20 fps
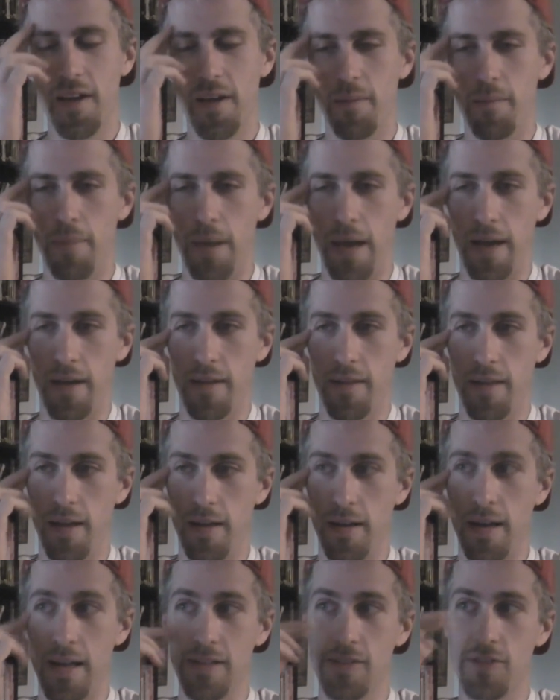back
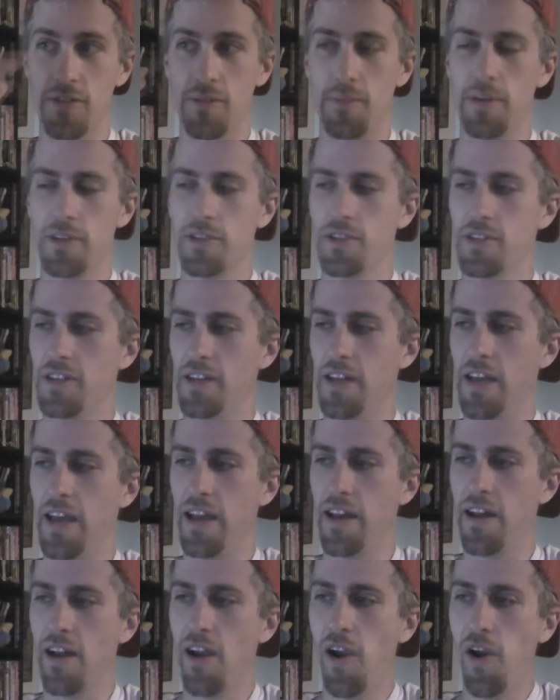then, not so much
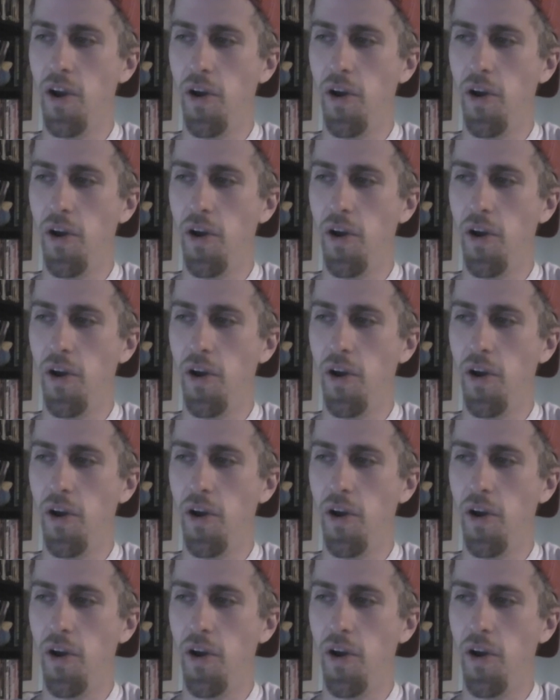today.